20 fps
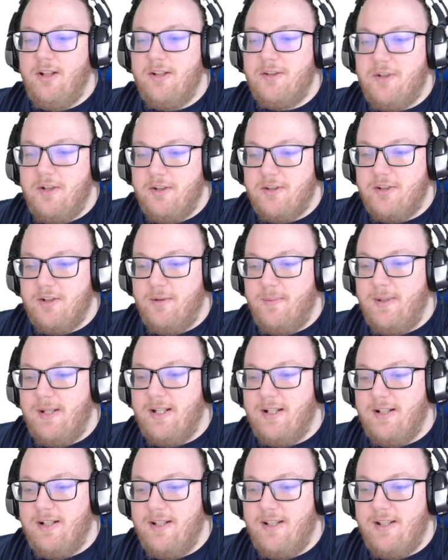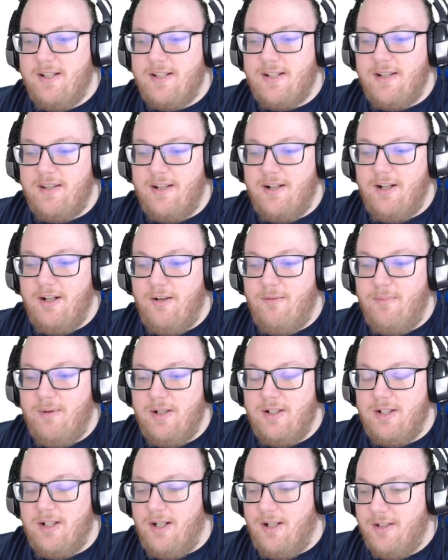is also because there have
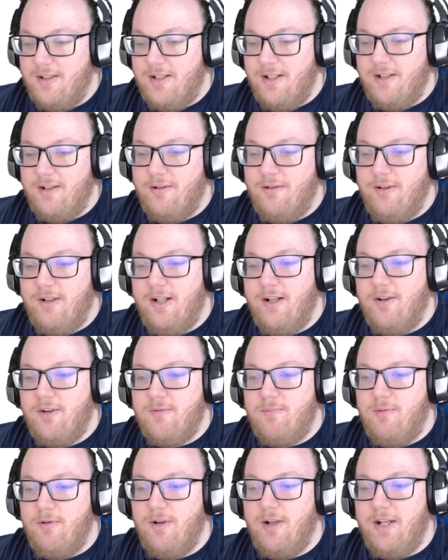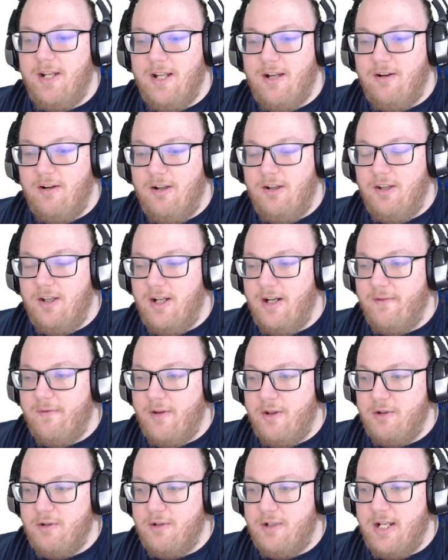been content creators putting out a lot of
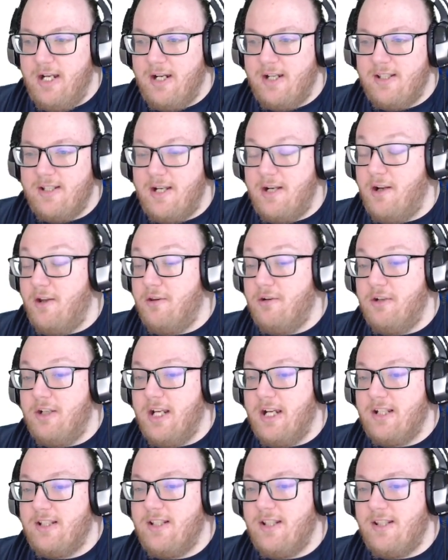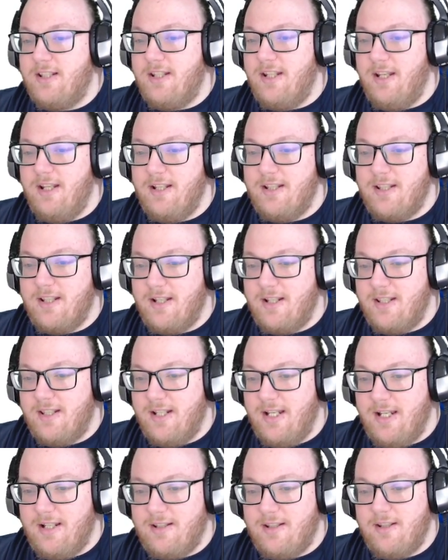other decks and other decks seeing
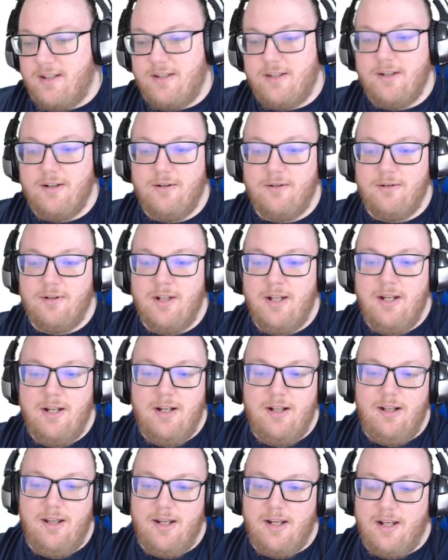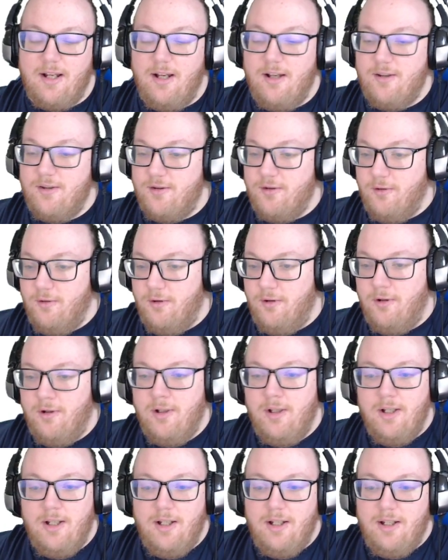success. So, like, Azul,
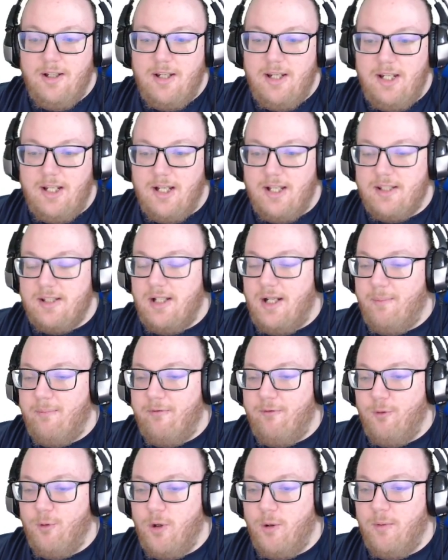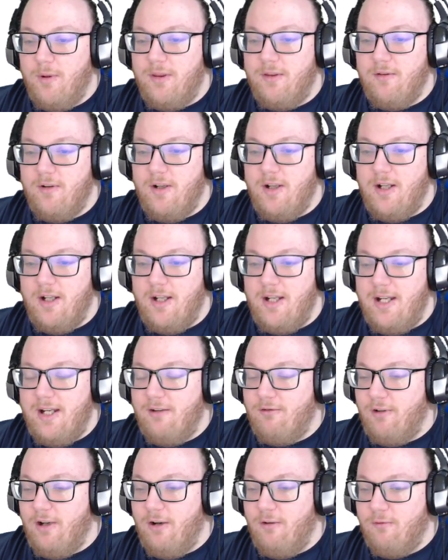he got top four with uh,
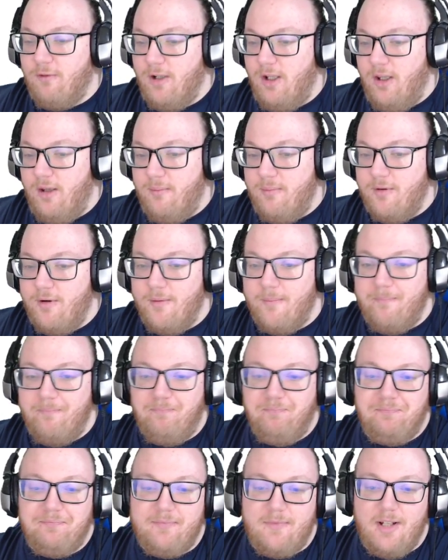Eggrel Rillaboom,